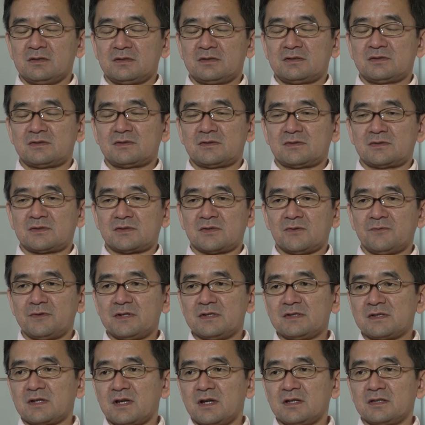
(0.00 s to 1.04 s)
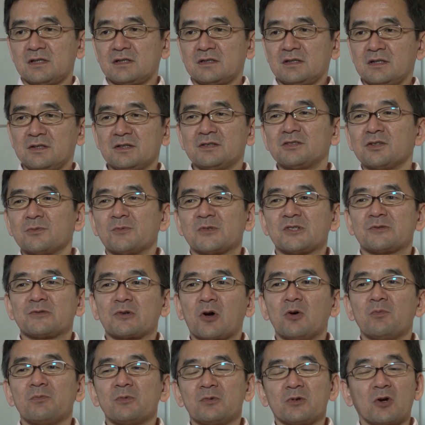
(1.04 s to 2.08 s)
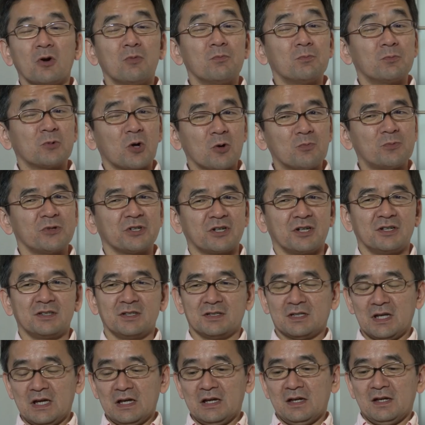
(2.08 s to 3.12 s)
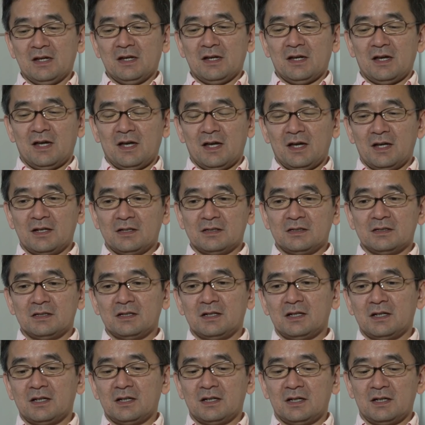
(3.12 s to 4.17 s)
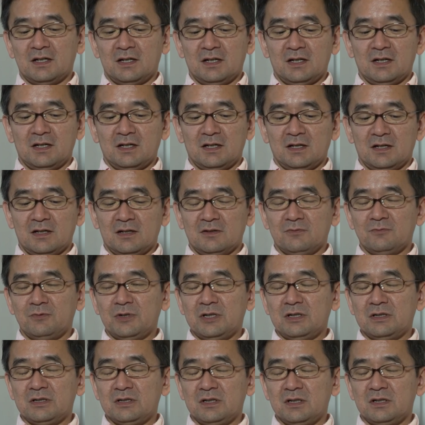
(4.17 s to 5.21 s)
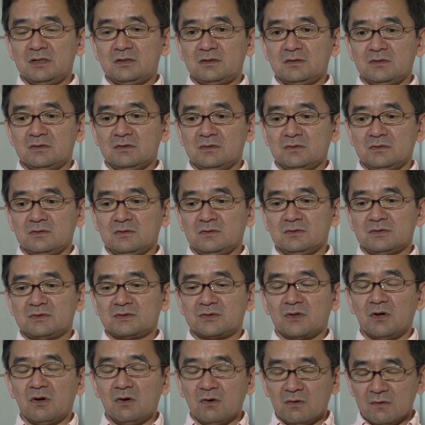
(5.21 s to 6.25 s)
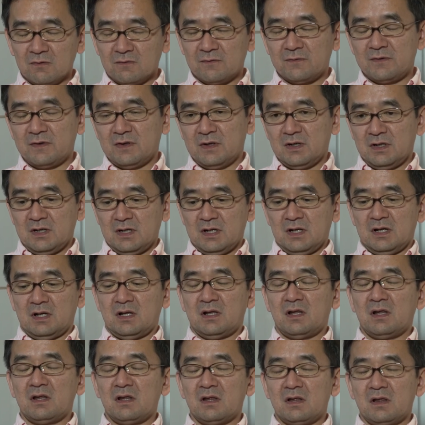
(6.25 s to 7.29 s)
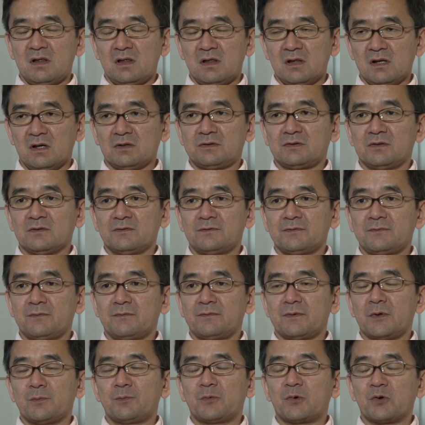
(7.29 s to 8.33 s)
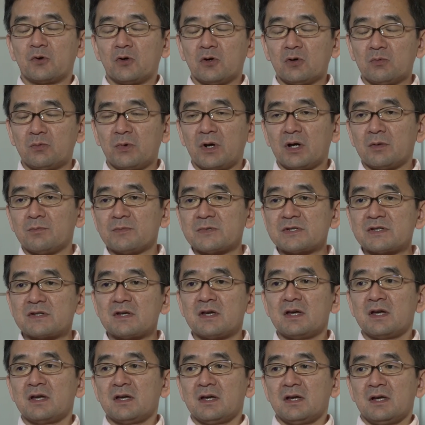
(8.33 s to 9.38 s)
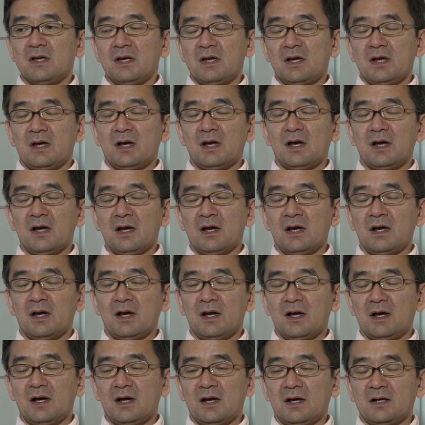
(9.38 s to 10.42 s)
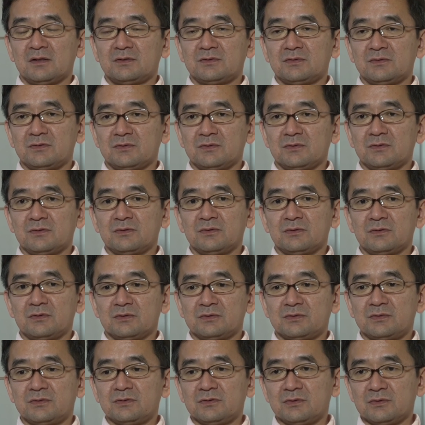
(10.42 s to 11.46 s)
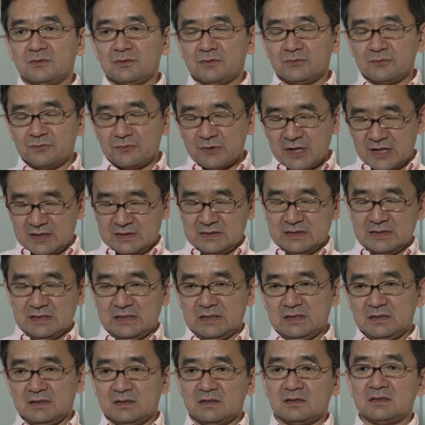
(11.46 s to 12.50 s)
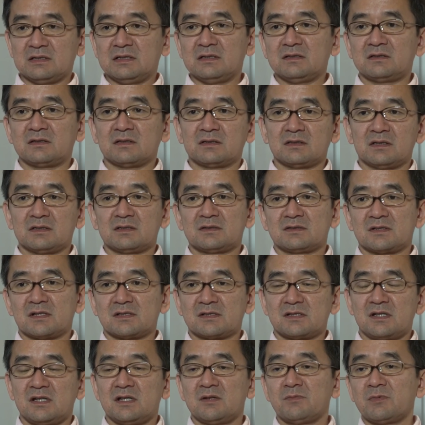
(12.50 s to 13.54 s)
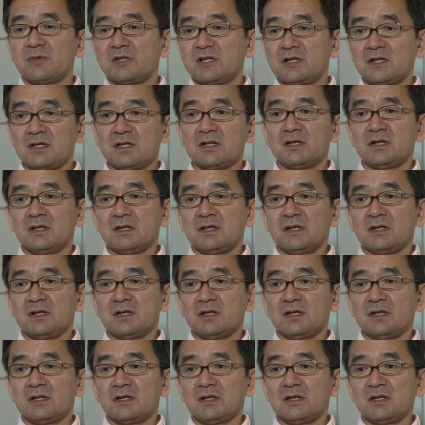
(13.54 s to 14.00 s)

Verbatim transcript: sophisticated in terms of com com complicated and uh, we need to solve a lot of uh, problems uh, to to run the internet sustainably.